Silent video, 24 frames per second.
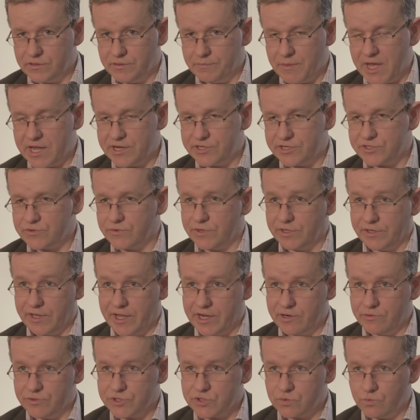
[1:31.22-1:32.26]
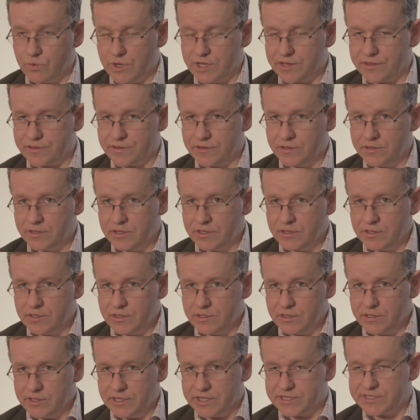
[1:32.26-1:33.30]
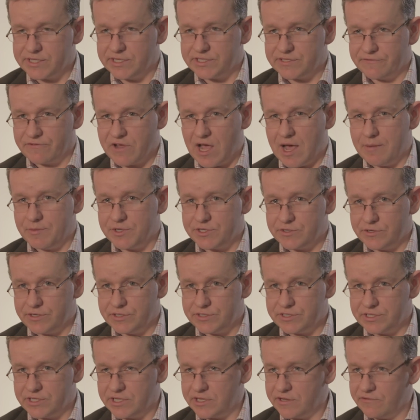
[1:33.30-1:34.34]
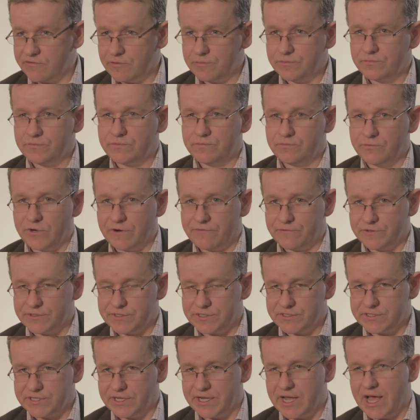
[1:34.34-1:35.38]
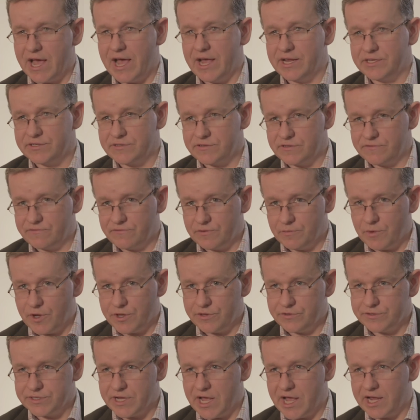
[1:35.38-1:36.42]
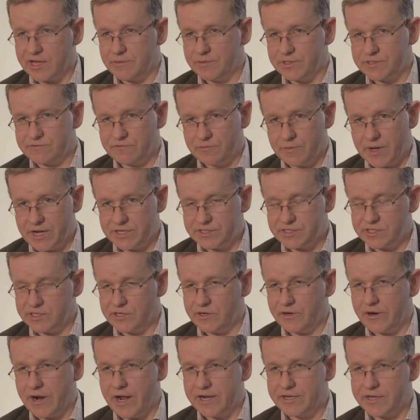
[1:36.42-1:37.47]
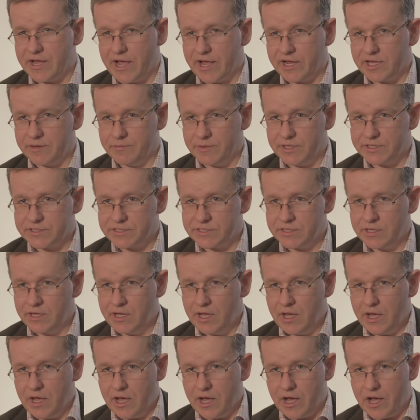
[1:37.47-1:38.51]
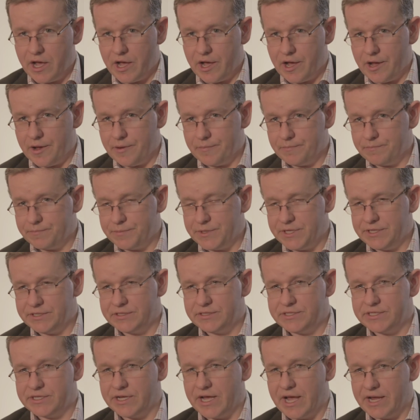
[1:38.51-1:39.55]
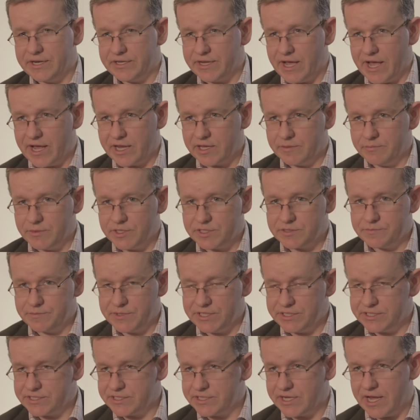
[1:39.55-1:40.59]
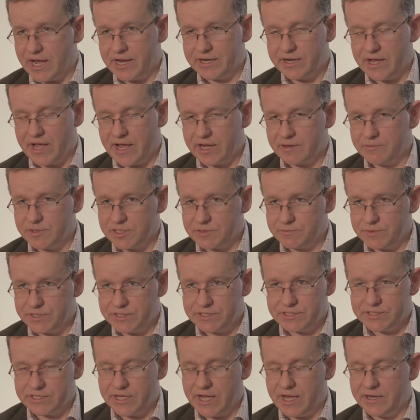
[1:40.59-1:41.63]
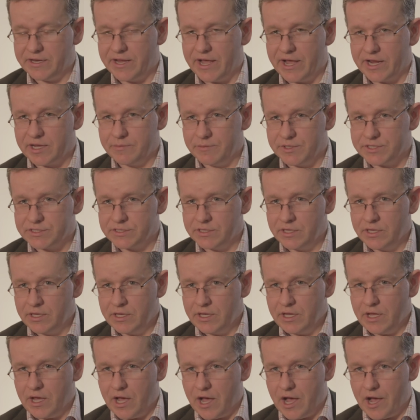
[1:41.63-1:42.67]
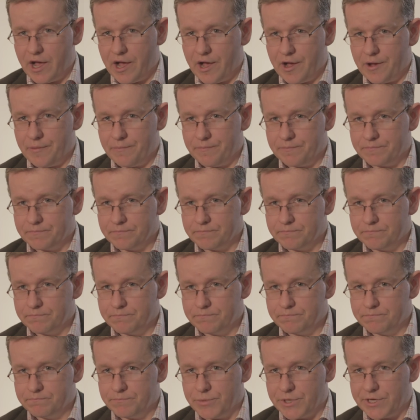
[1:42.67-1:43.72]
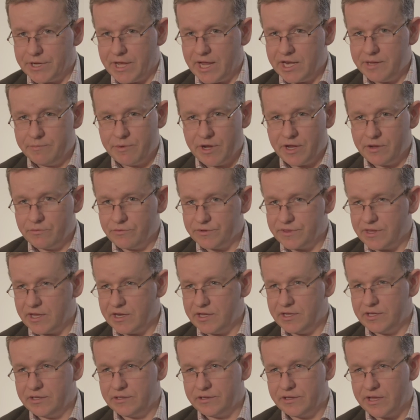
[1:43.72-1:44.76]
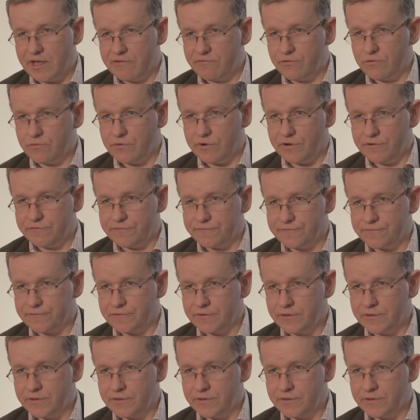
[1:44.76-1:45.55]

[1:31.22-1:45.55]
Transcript: mandatory language with extensive commentary to give them references to guides from other documents, from ICRI documents, um, PTI documents, PCI documents, PCA documents. Um, but anybody with any level of